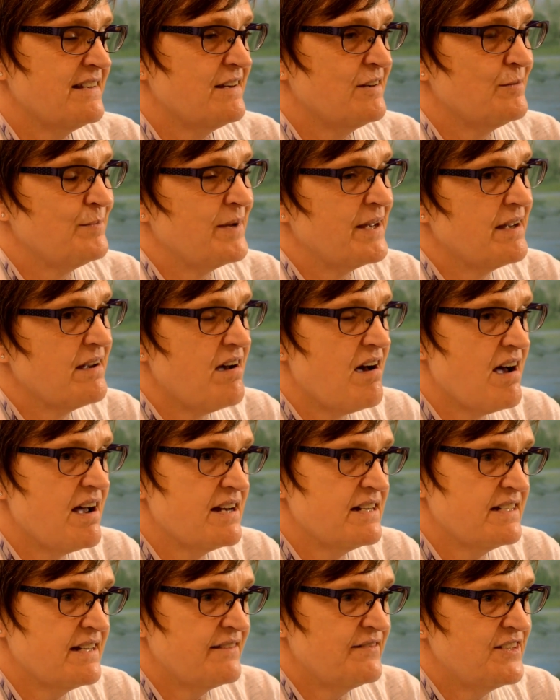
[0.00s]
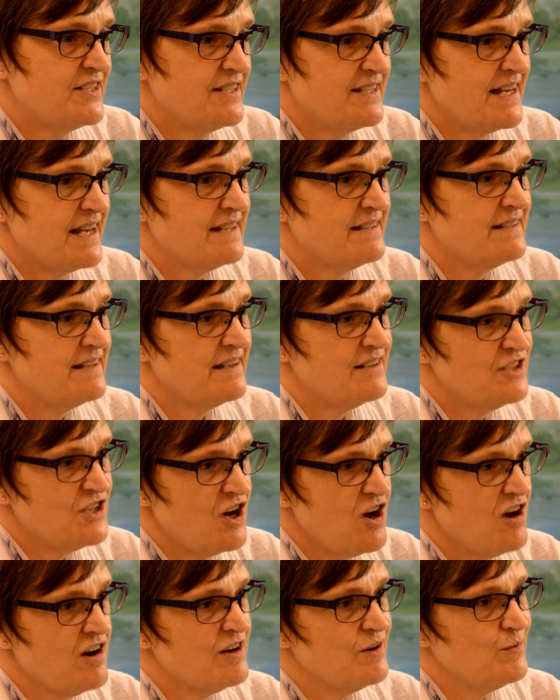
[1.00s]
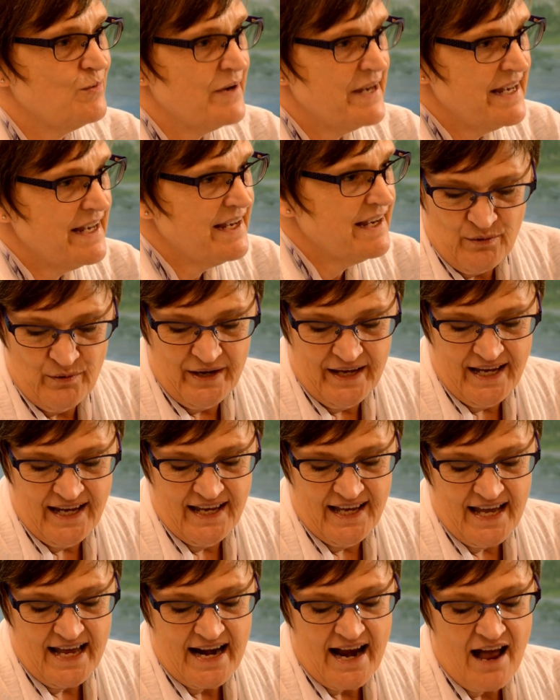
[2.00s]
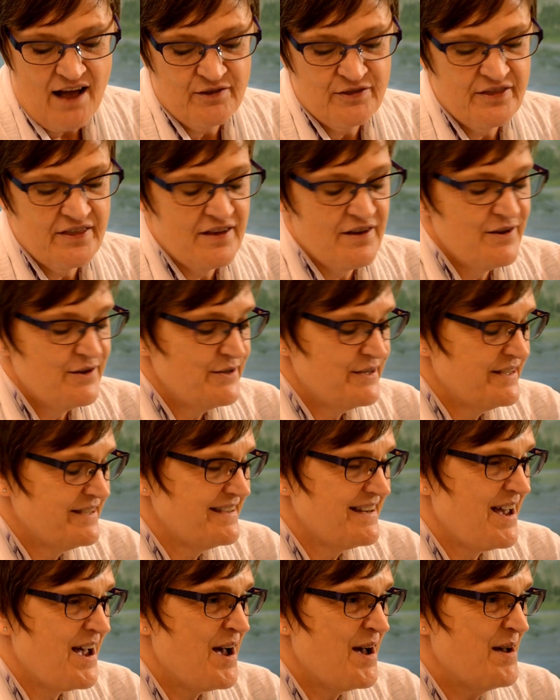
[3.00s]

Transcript: oh my gosh, I've just had such a hard week, we can get out those